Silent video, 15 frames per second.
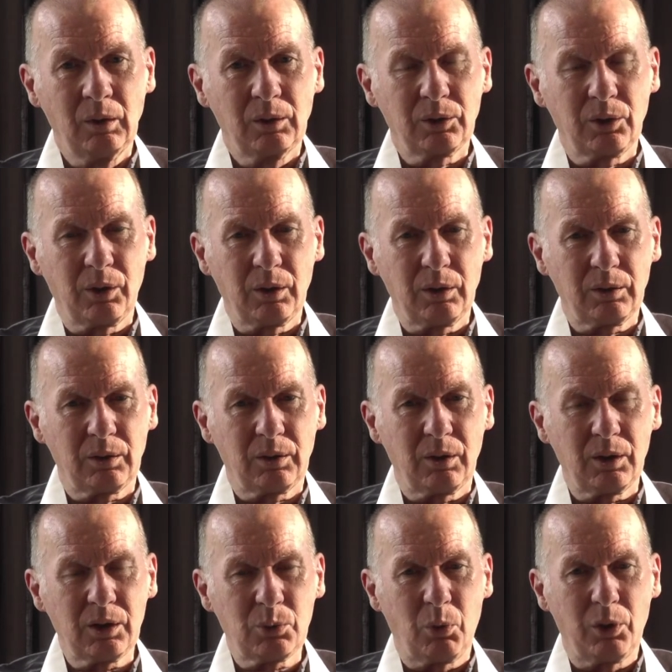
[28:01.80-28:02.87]
So there,
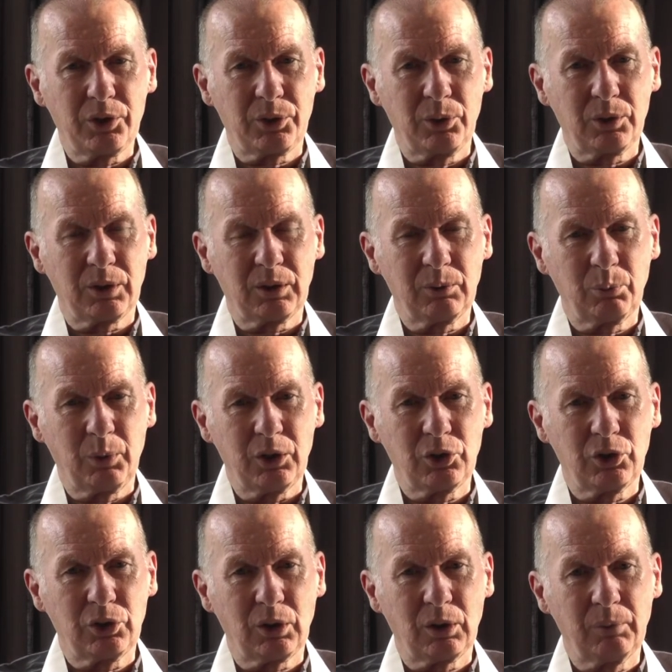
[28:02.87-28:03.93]
there is one sutta in
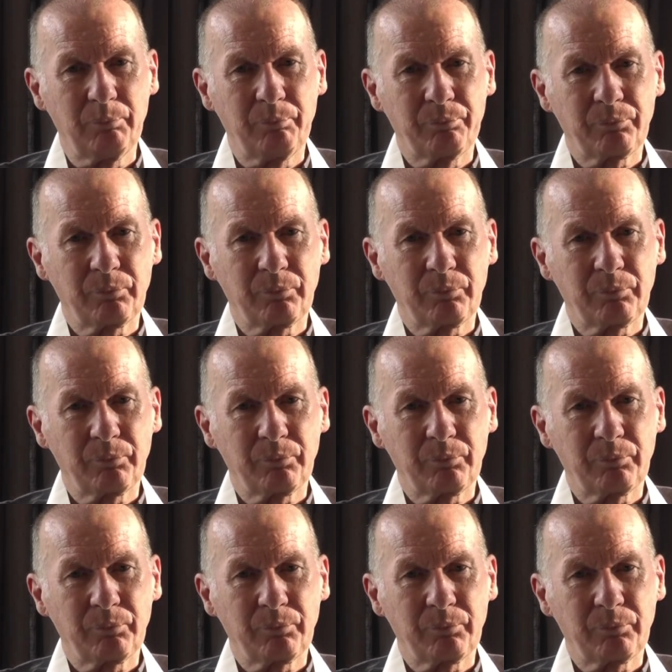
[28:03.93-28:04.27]
which uh,